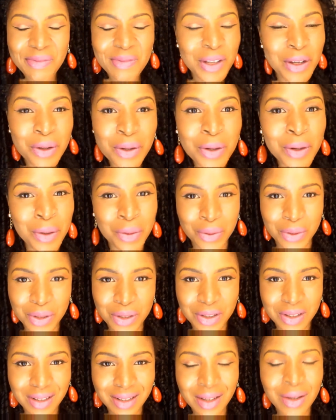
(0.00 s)

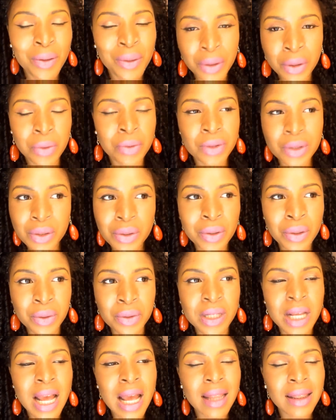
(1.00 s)
Kudos.
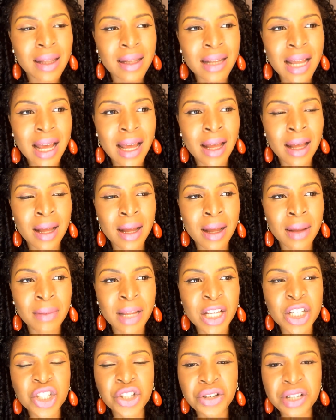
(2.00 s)
The
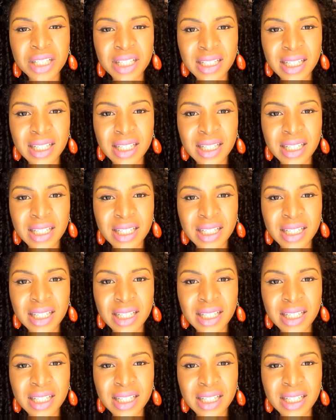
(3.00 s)
Nigerians